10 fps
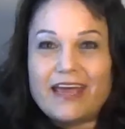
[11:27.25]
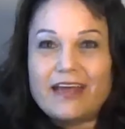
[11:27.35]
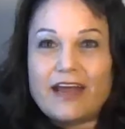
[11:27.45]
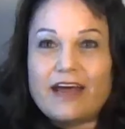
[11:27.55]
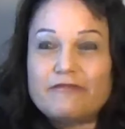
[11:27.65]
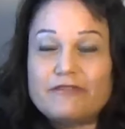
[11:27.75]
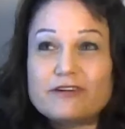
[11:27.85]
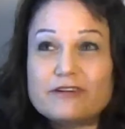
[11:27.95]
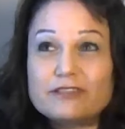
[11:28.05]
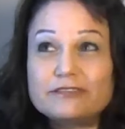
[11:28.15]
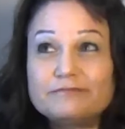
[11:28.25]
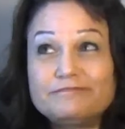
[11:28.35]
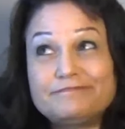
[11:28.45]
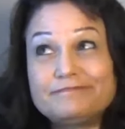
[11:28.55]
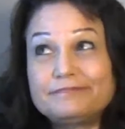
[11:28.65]
And after
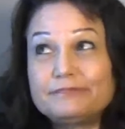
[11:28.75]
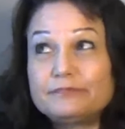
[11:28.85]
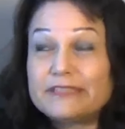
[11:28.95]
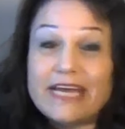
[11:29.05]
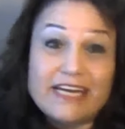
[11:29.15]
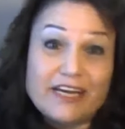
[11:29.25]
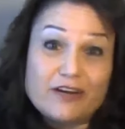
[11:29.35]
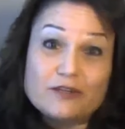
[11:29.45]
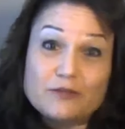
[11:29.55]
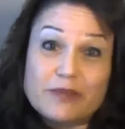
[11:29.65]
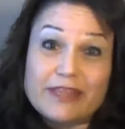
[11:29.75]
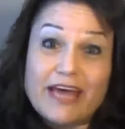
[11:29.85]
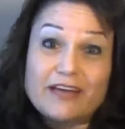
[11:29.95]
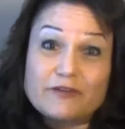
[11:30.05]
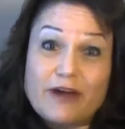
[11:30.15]
ten years with
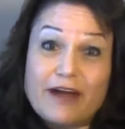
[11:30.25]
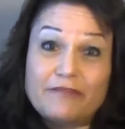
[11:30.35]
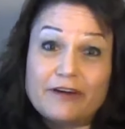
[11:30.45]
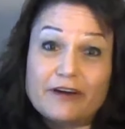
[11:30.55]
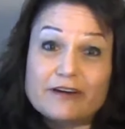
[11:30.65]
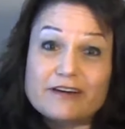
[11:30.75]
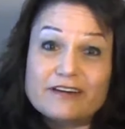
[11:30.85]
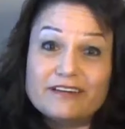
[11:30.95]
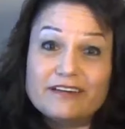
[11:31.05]
that trafficker,